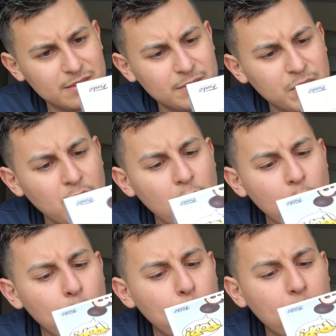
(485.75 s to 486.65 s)

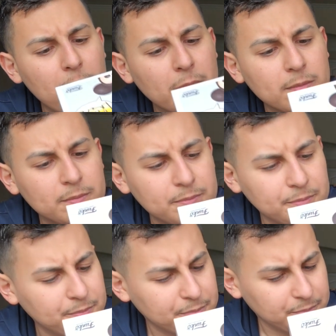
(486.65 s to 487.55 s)

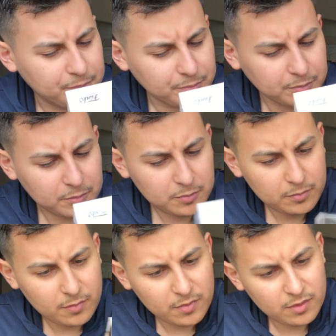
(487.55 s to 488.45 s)

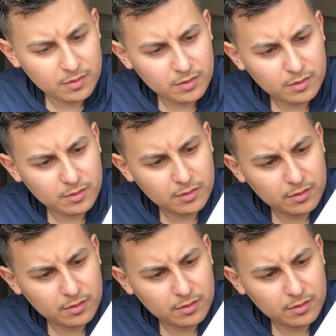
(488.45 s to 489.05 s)
(silence)